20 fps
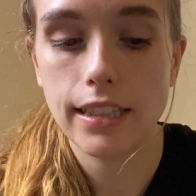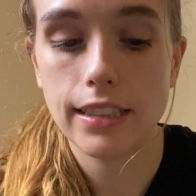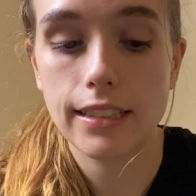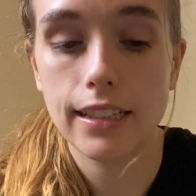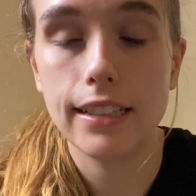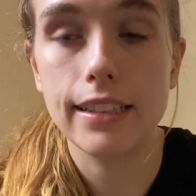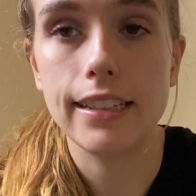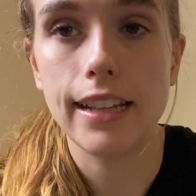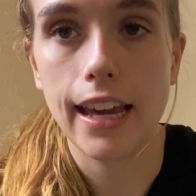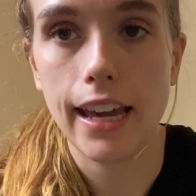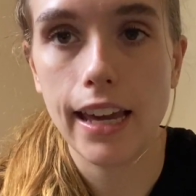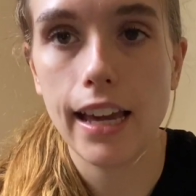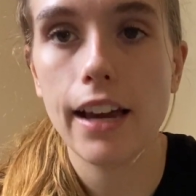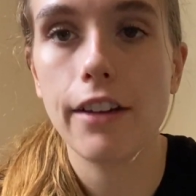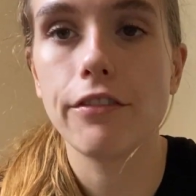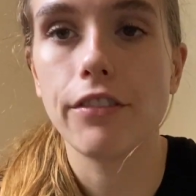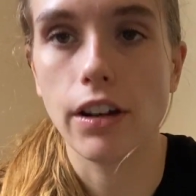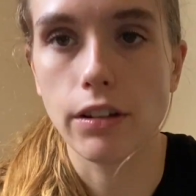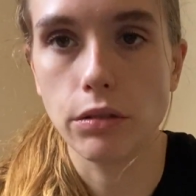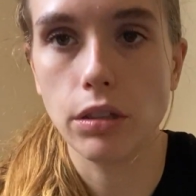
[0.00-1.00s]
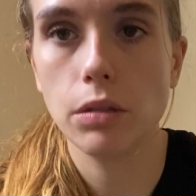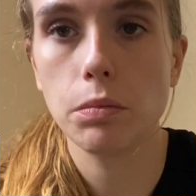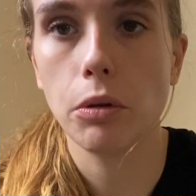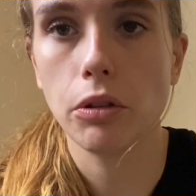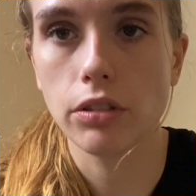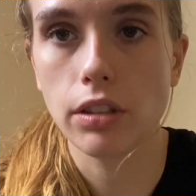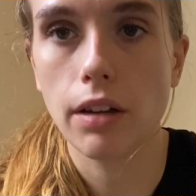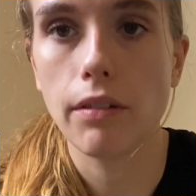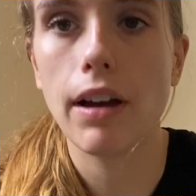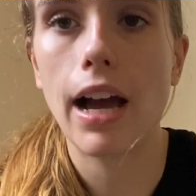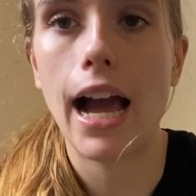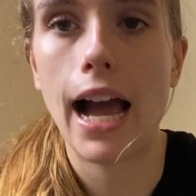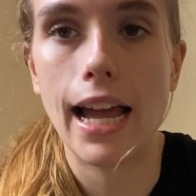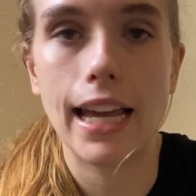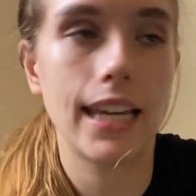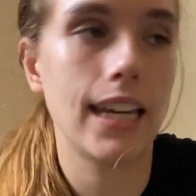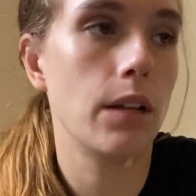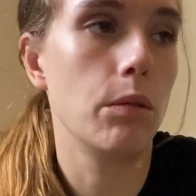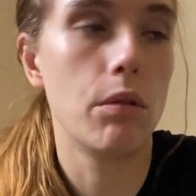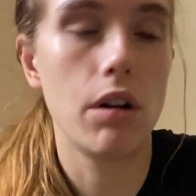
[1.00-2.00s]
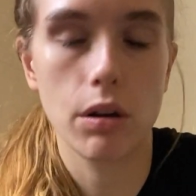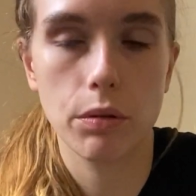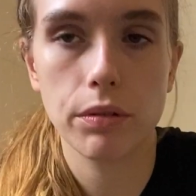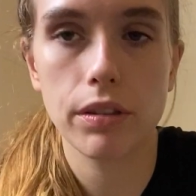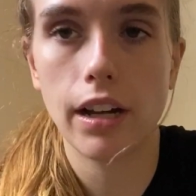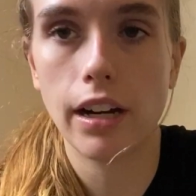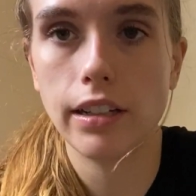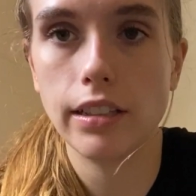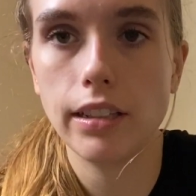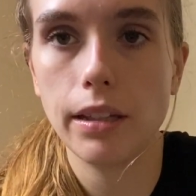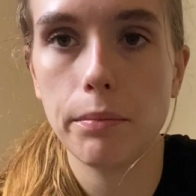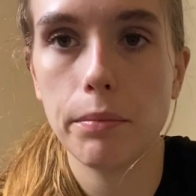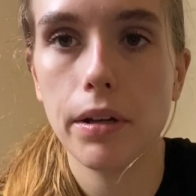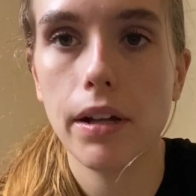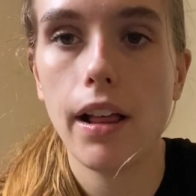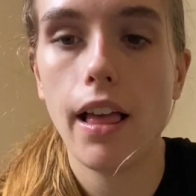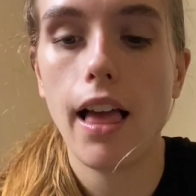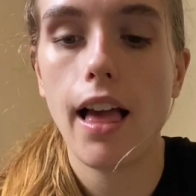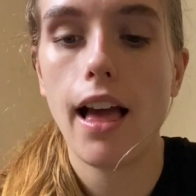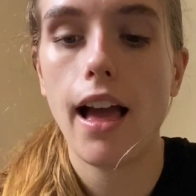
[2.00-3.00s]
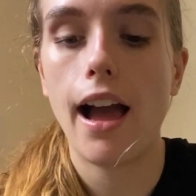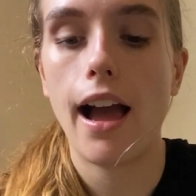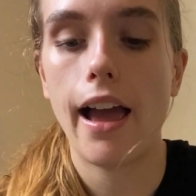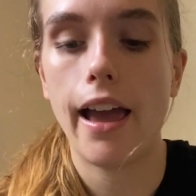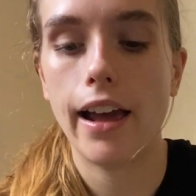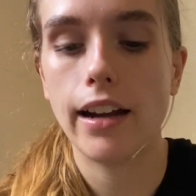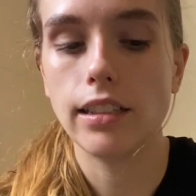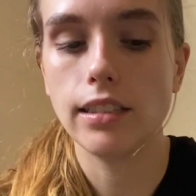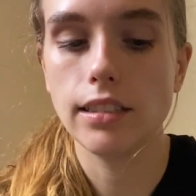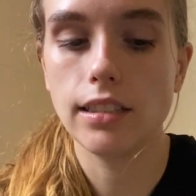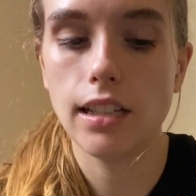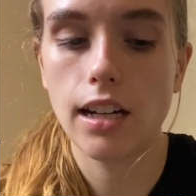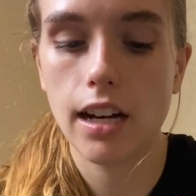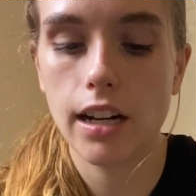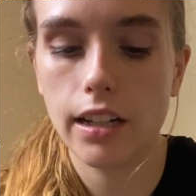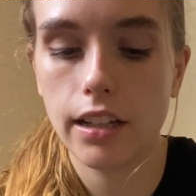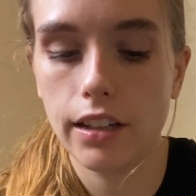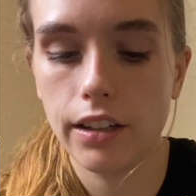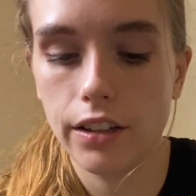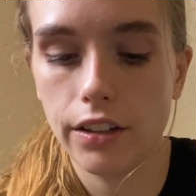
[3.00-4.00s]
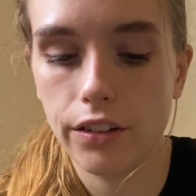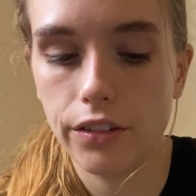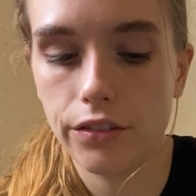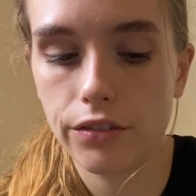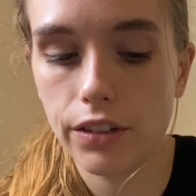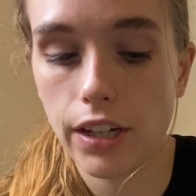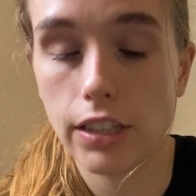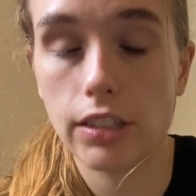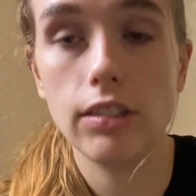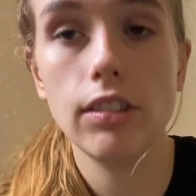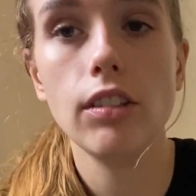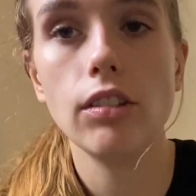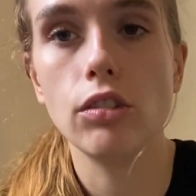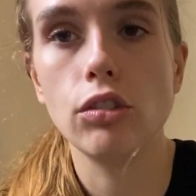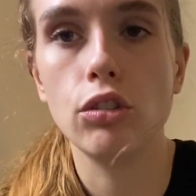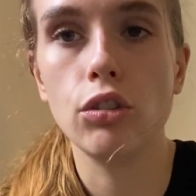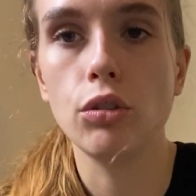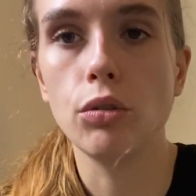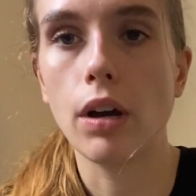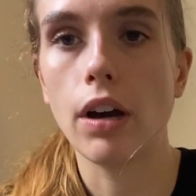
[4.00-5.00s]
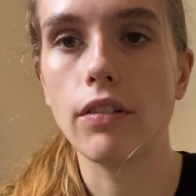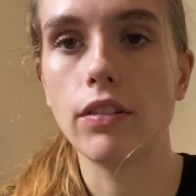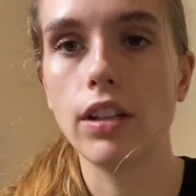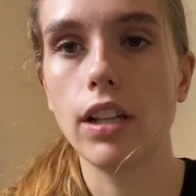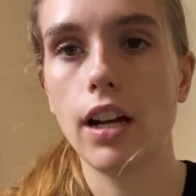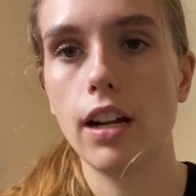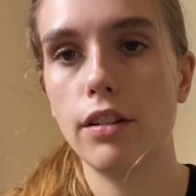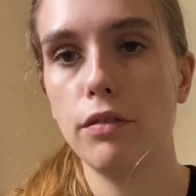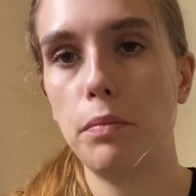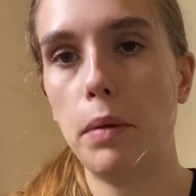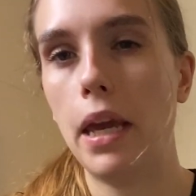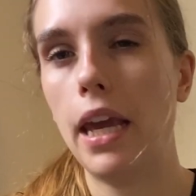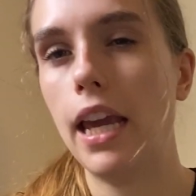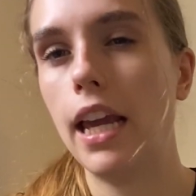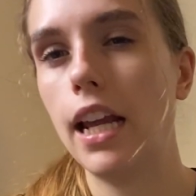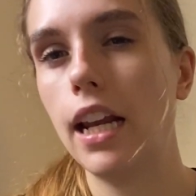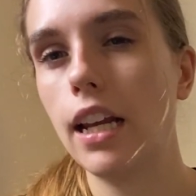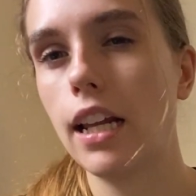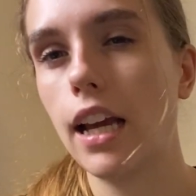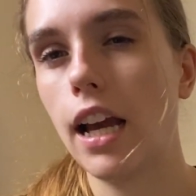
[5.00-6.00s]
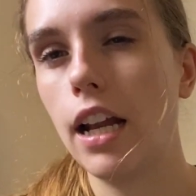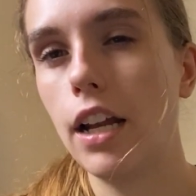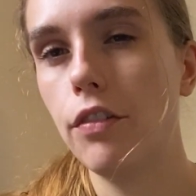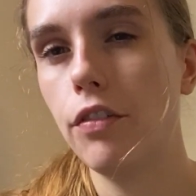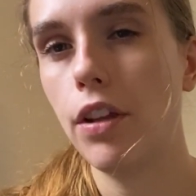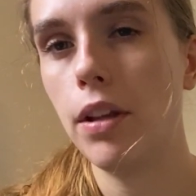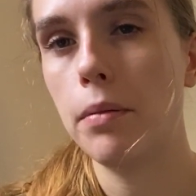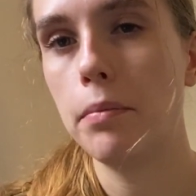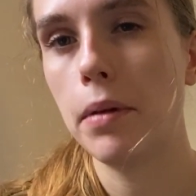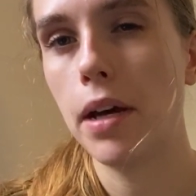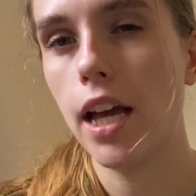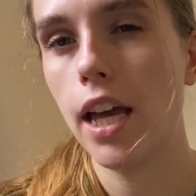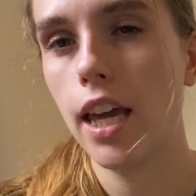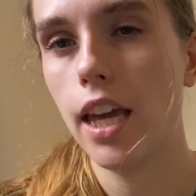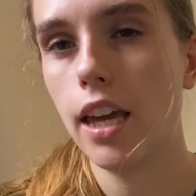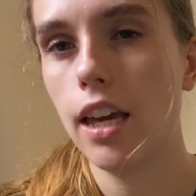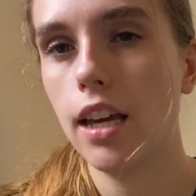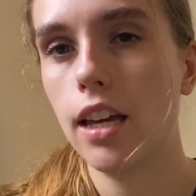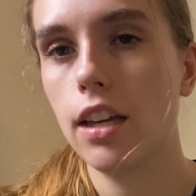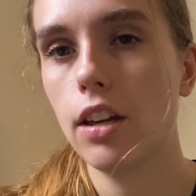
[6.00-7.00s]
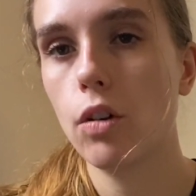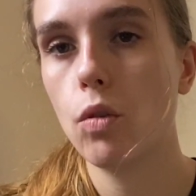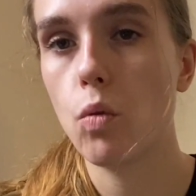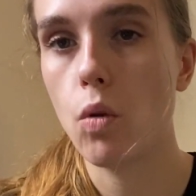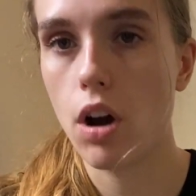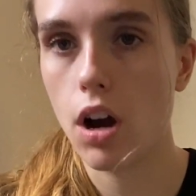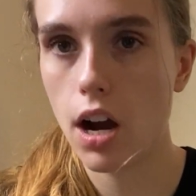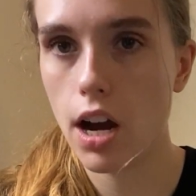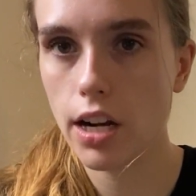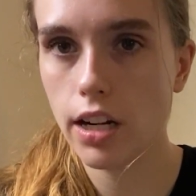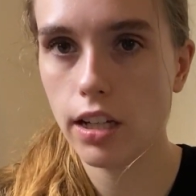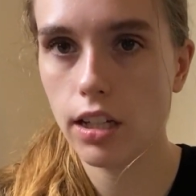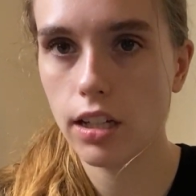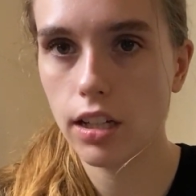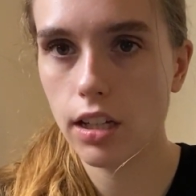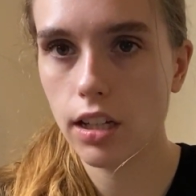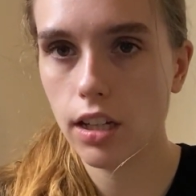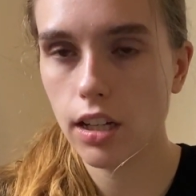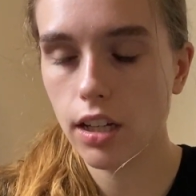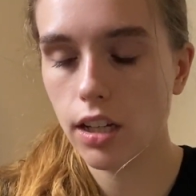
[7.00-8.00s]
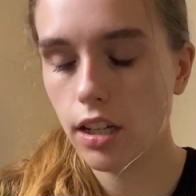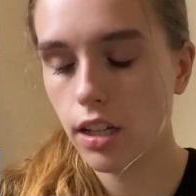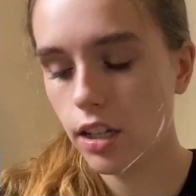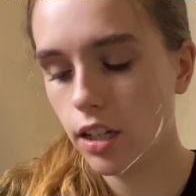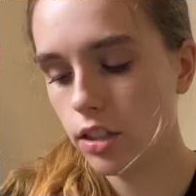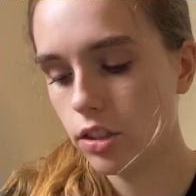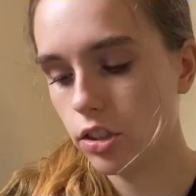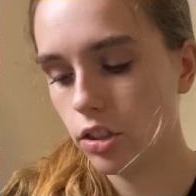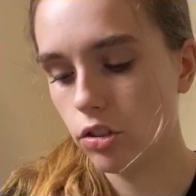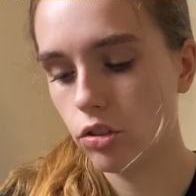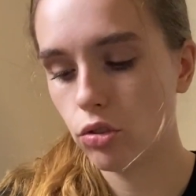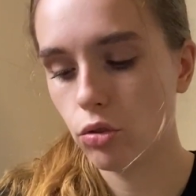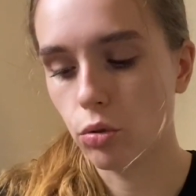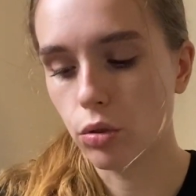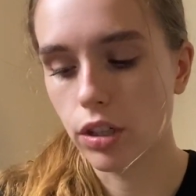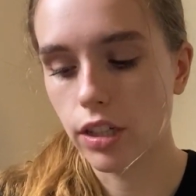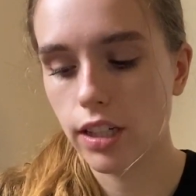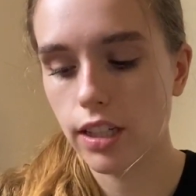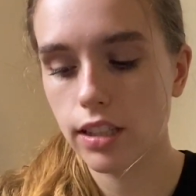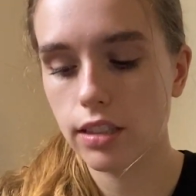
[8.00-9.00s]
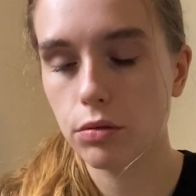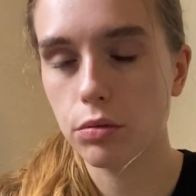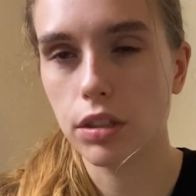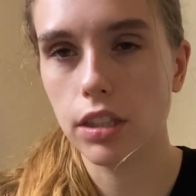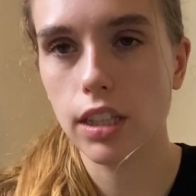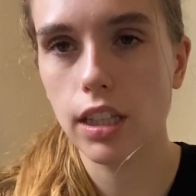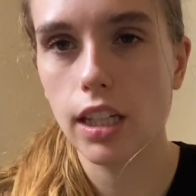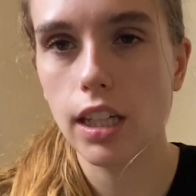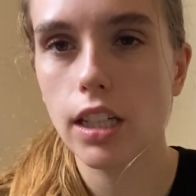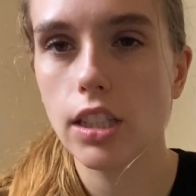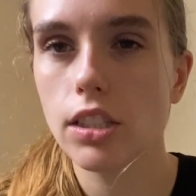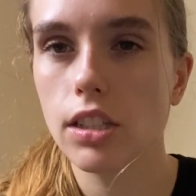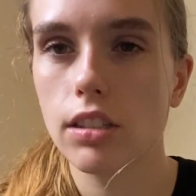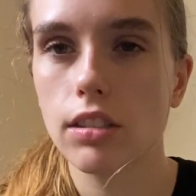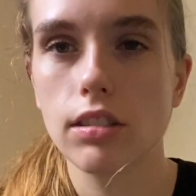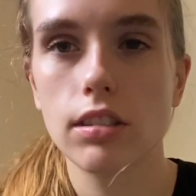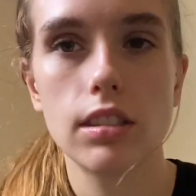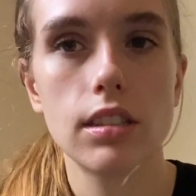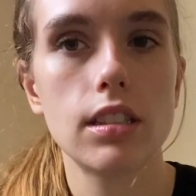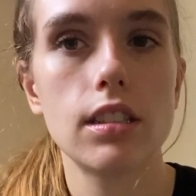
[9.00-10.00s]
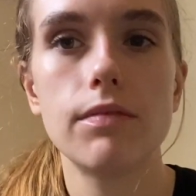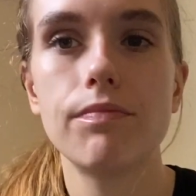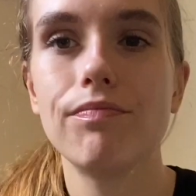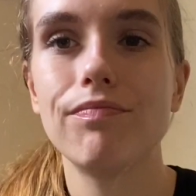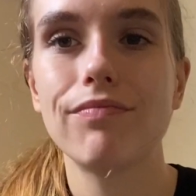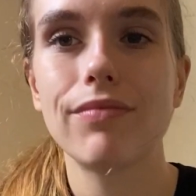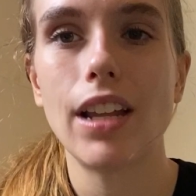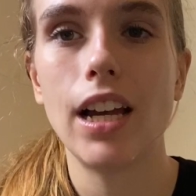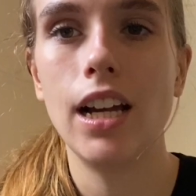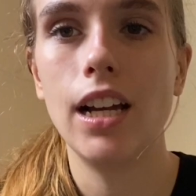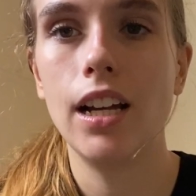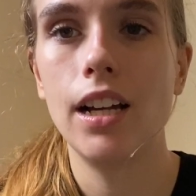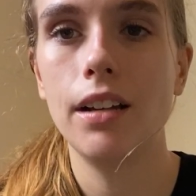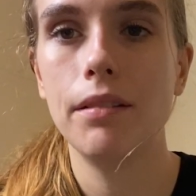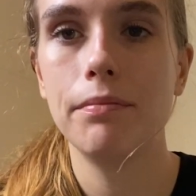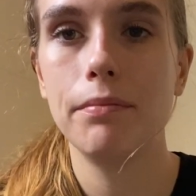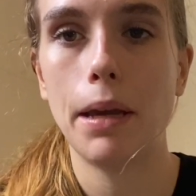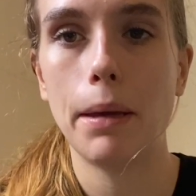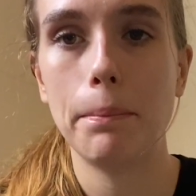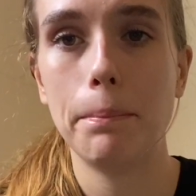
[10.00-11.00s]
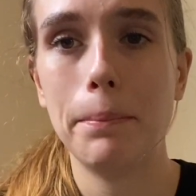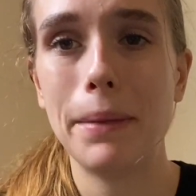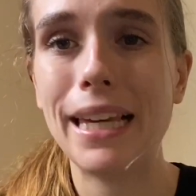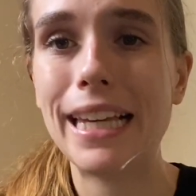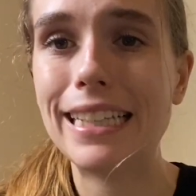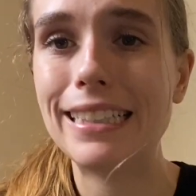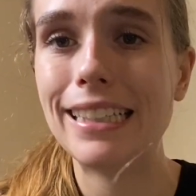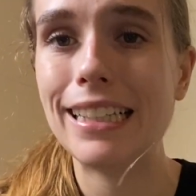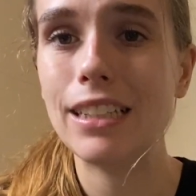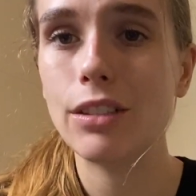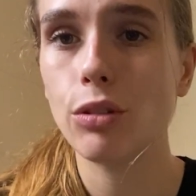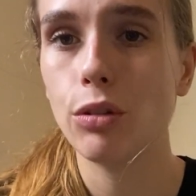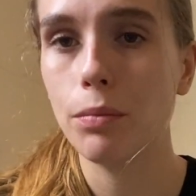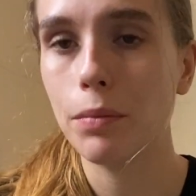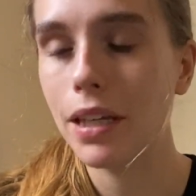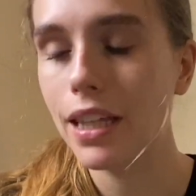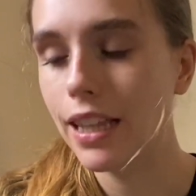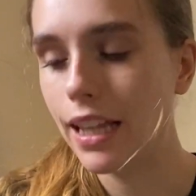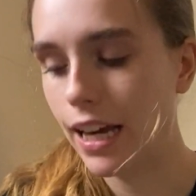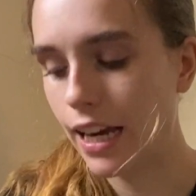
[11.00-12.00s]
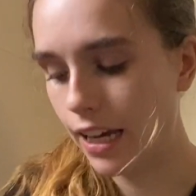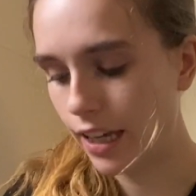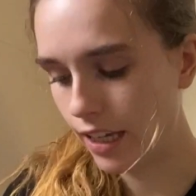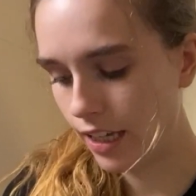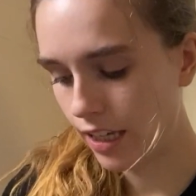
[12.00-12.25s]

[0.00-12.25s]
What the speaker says: today at 5 weeks post-op, I can walk without a limp. I still do have a lot of pain kind of in my quad, just soreness really. Just my PT told me that